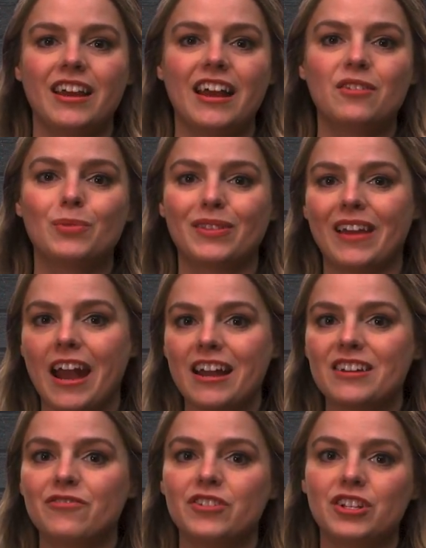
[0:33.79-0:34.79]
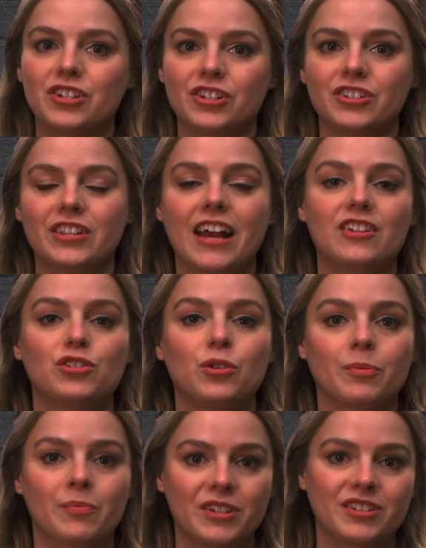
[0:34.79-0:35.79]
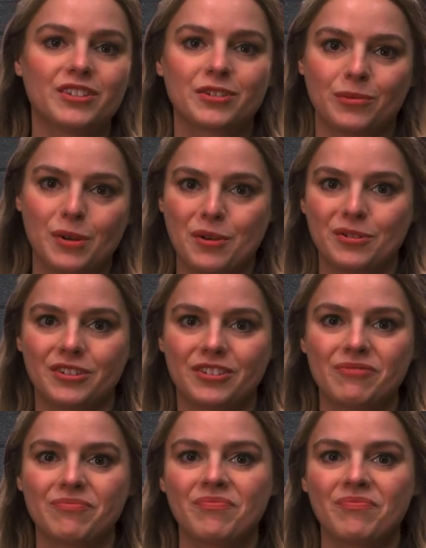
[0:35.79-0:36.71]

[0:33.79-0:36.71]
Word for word: and with adding features as your business grows.